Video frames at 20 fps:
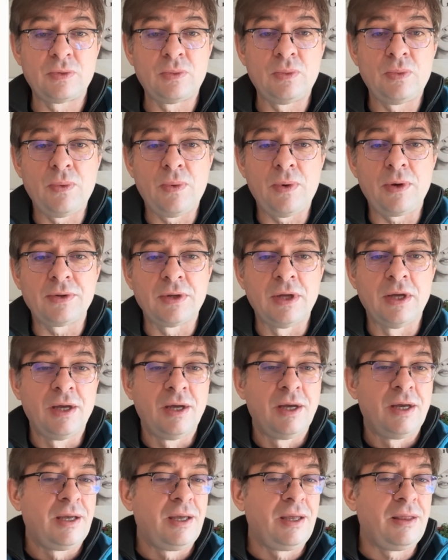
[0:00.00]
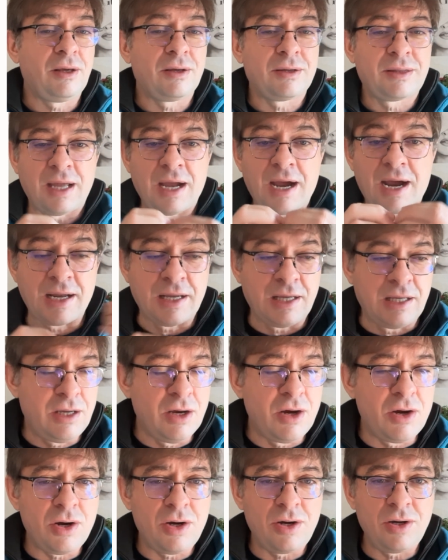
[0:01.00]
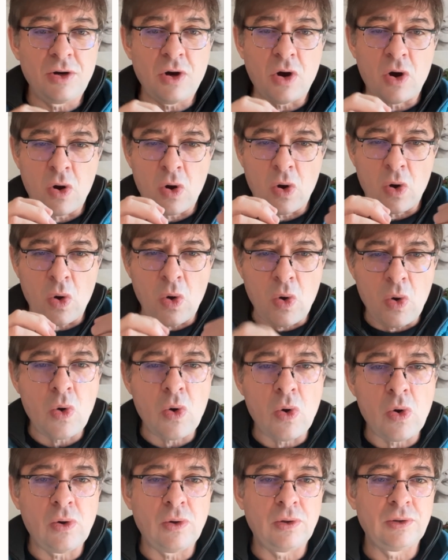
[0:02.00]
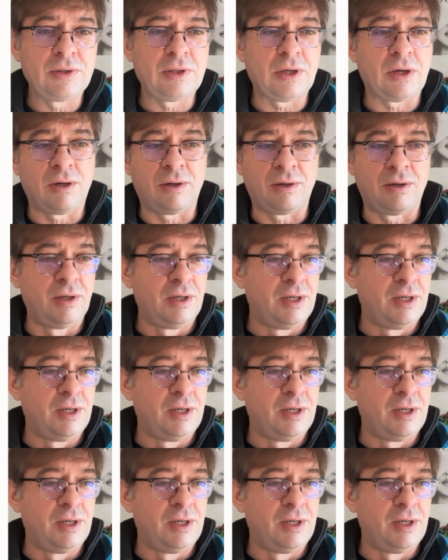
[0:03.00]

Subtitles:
We want either they are young or old or